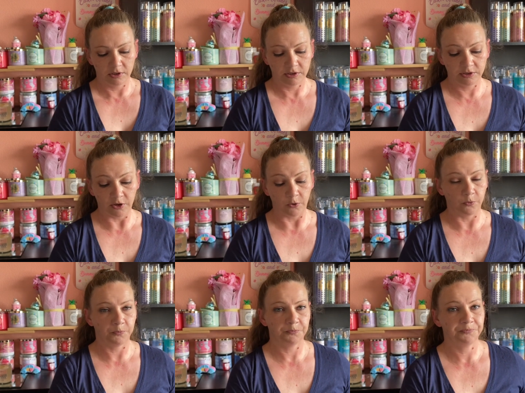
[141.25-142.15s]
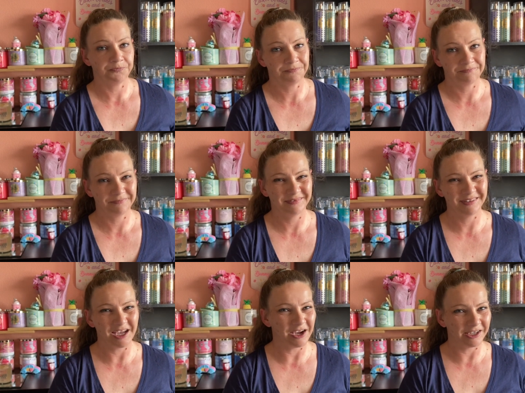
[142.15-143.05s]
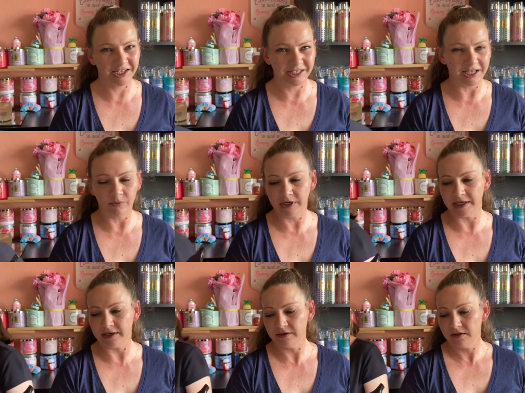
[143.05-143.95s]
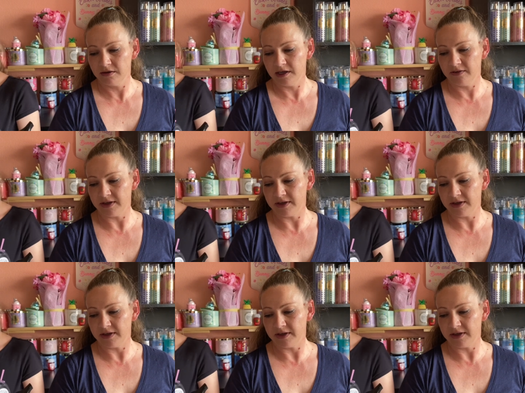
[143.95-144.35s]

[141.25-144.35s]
so not getting that one again. If I